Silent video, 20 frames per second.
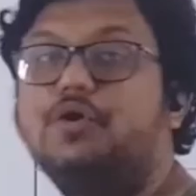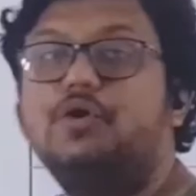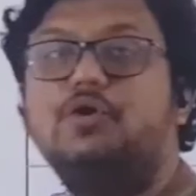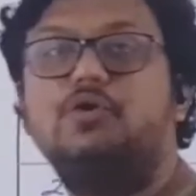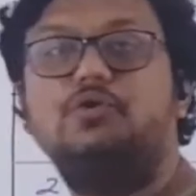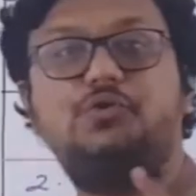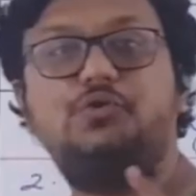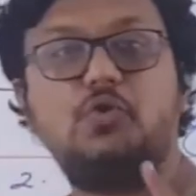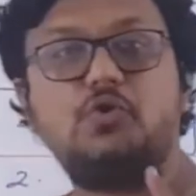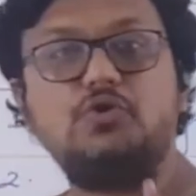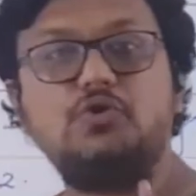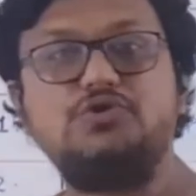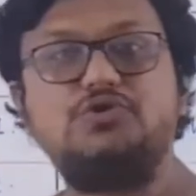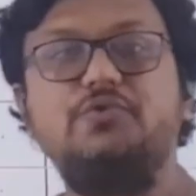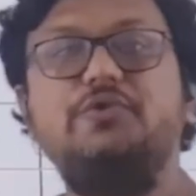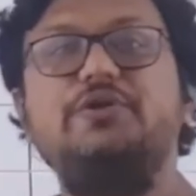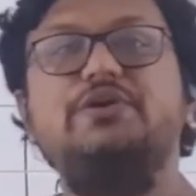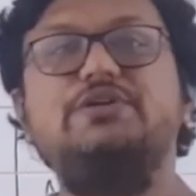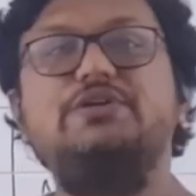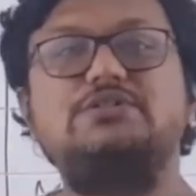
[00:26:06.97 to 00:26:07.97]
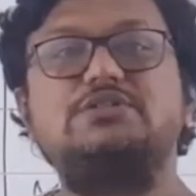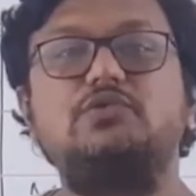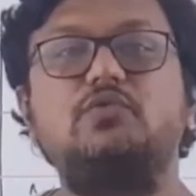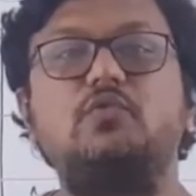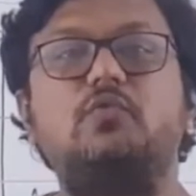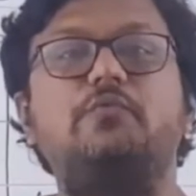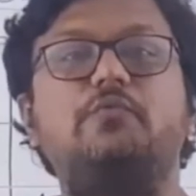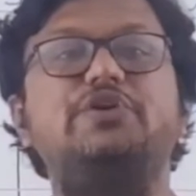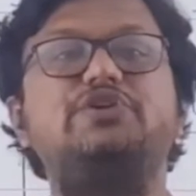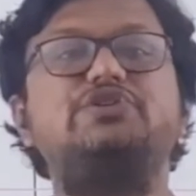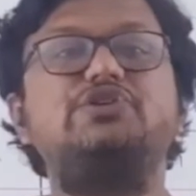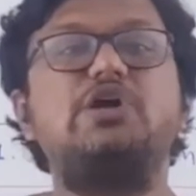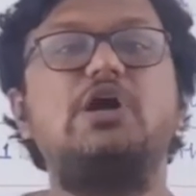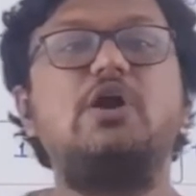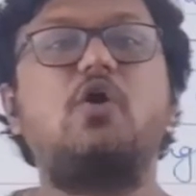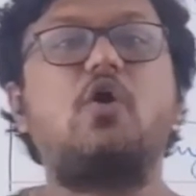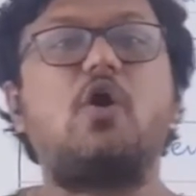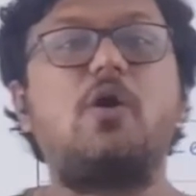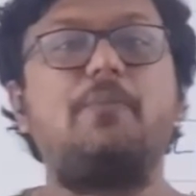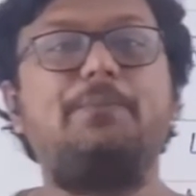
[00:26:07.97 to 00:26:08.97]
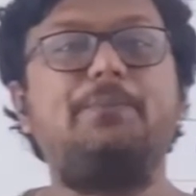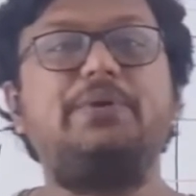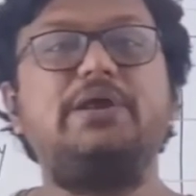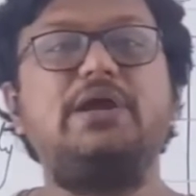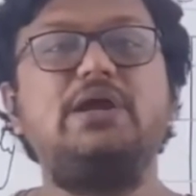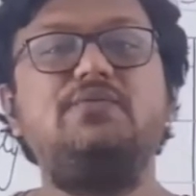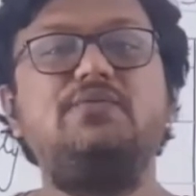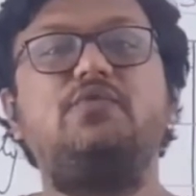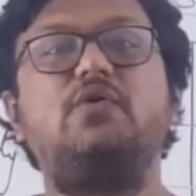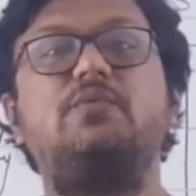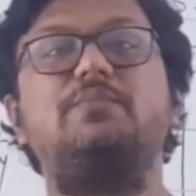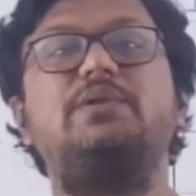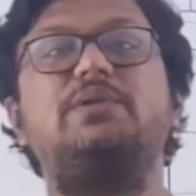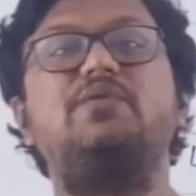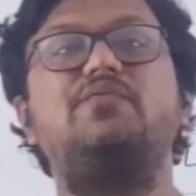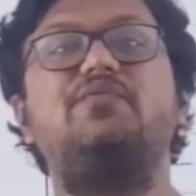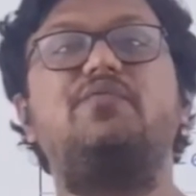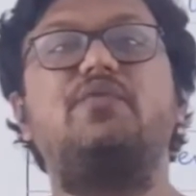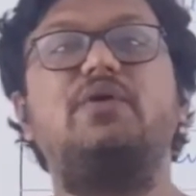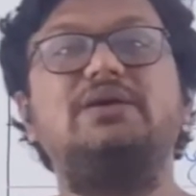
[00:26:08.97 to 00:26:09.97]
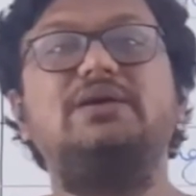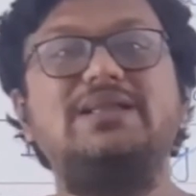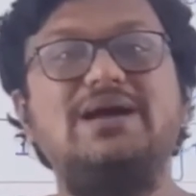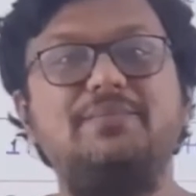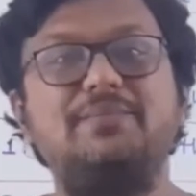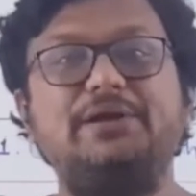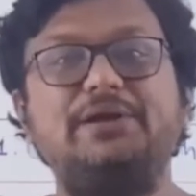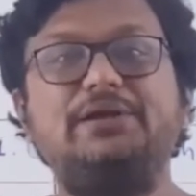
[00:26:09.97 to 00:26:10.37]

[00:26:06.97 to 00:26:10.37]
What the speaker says: Those units which are obtained from the fundamental